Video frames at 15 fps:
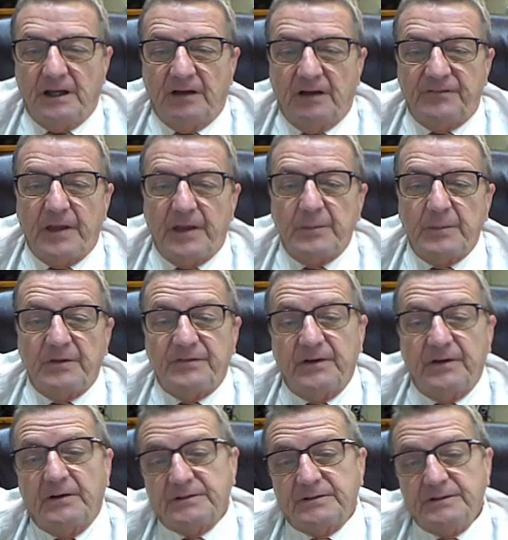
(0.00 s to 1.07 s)
Family
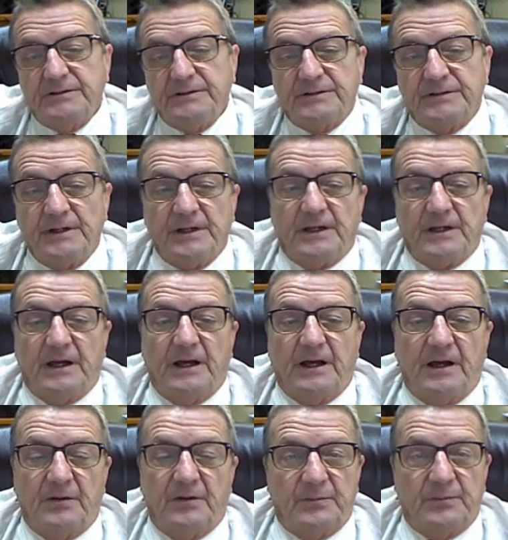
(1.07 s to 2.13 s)
affair, geez.
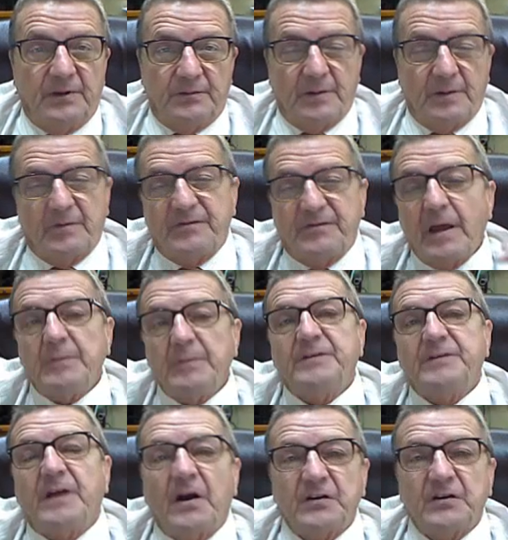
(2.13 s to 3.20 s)
But remember, family's
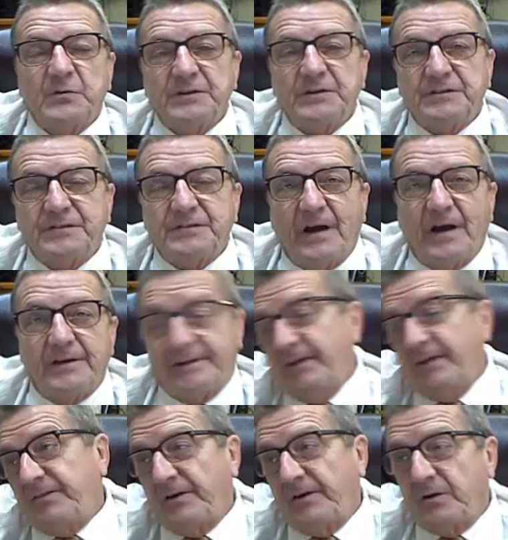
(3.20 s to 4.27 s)
the hardest ones to fire. You
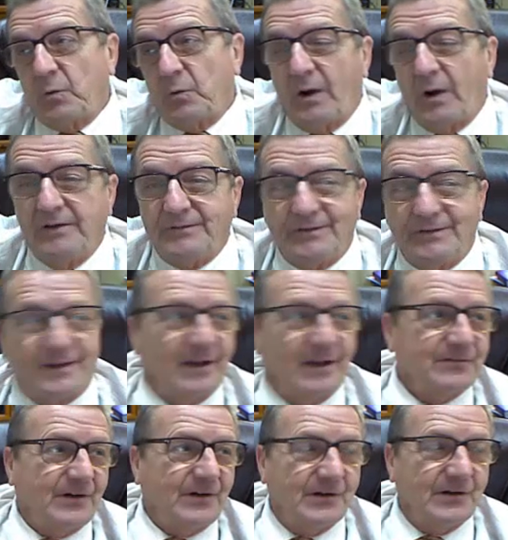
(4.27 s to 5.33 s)
can't fire your wife. You can't
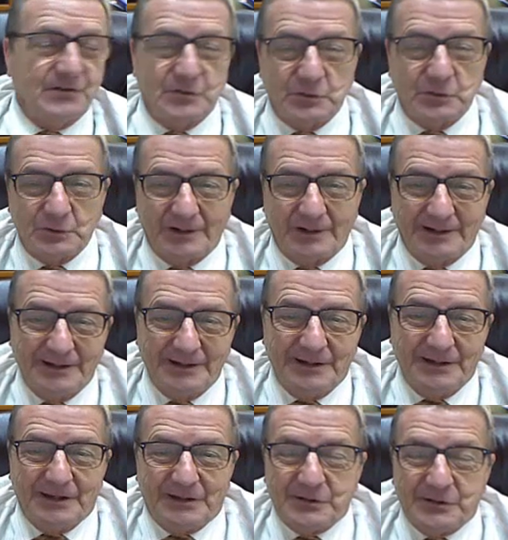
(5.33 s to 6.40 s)
fire
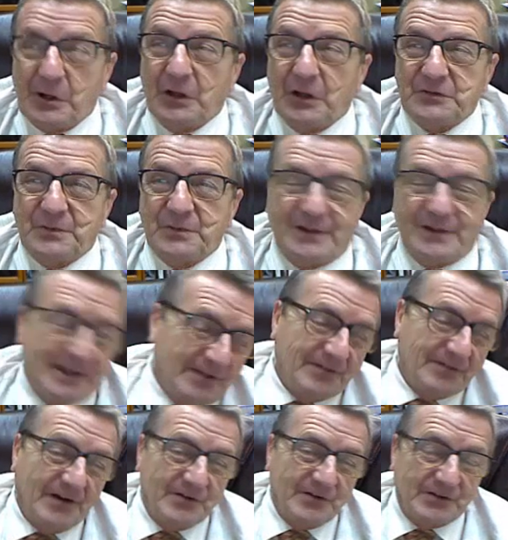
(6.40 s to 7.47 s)
your husband. You can't
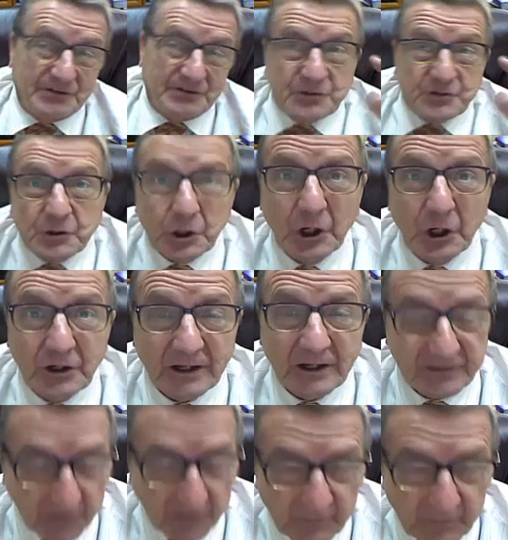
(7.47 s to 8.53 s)
fire your kids. You could. In
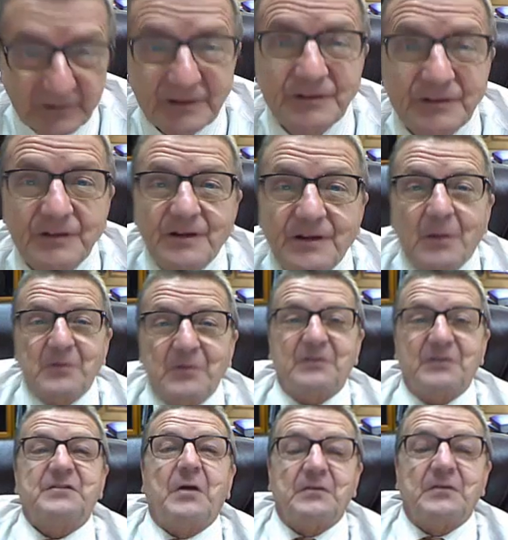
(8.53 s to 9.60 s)
some businesses, I will
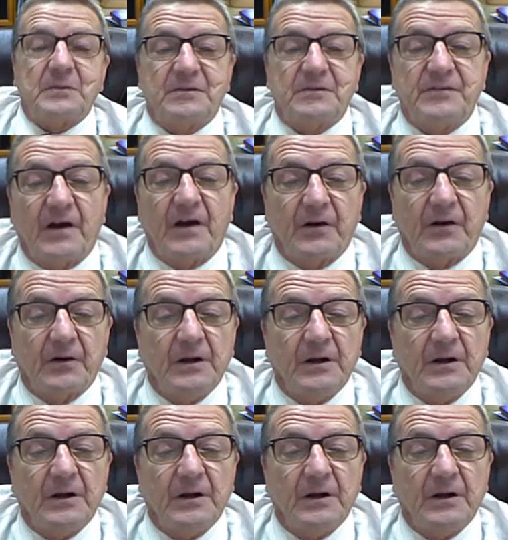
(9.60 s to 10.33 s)
consult them to fire.